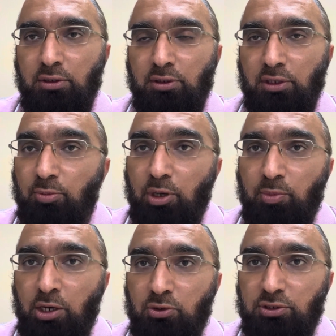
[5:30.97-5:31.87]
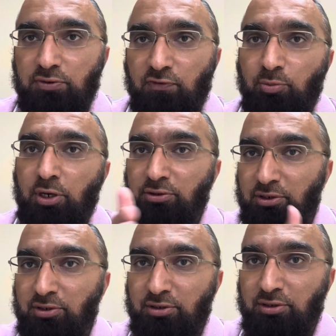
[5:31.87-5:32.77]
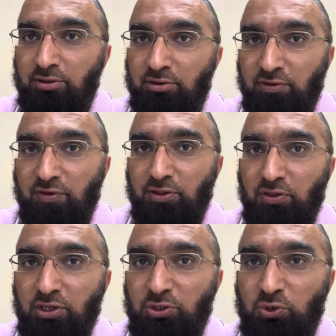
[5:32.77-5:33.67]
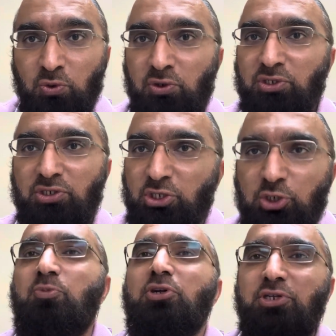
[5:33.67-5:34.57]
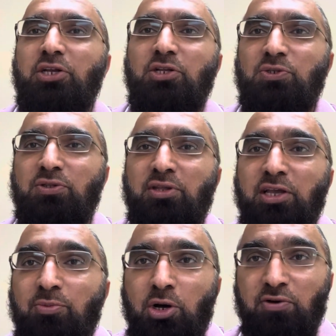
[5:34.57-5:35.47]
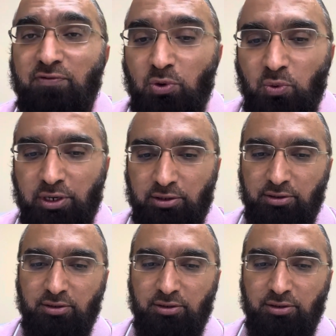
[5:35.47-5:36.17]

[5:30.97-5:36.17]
come about from other living things, or is it just spontaneous and they come out of nowhere?